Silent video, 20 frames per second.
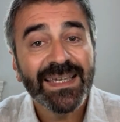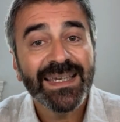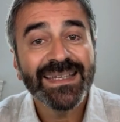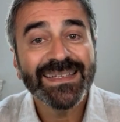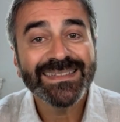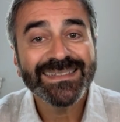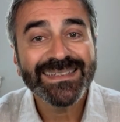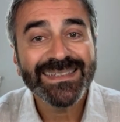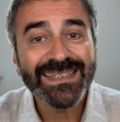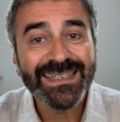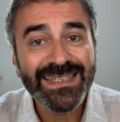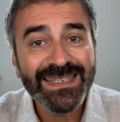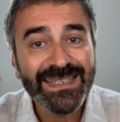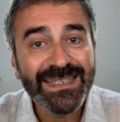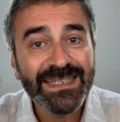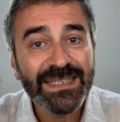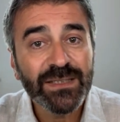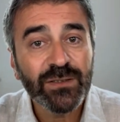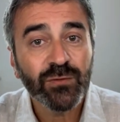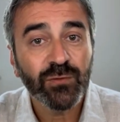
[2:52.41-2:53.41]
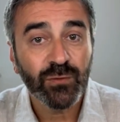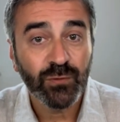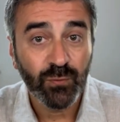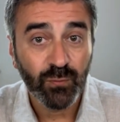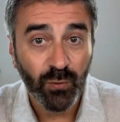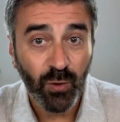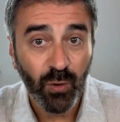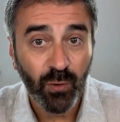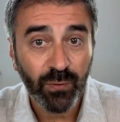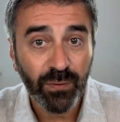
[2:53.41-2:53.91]
is key to
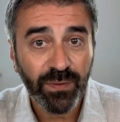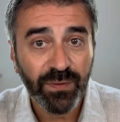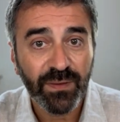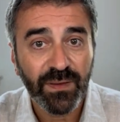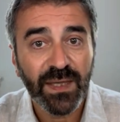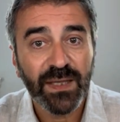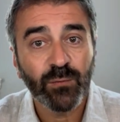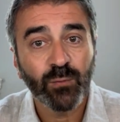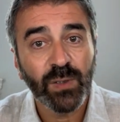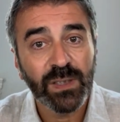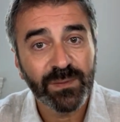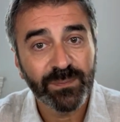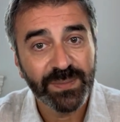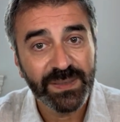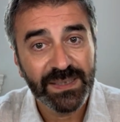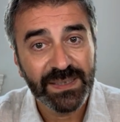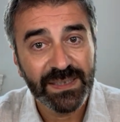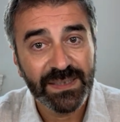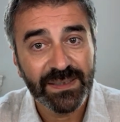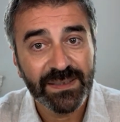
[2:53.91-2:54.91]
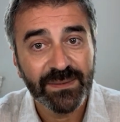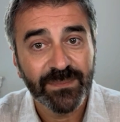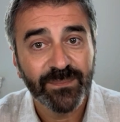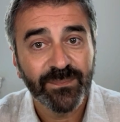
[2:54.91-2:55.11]
growth and well-being.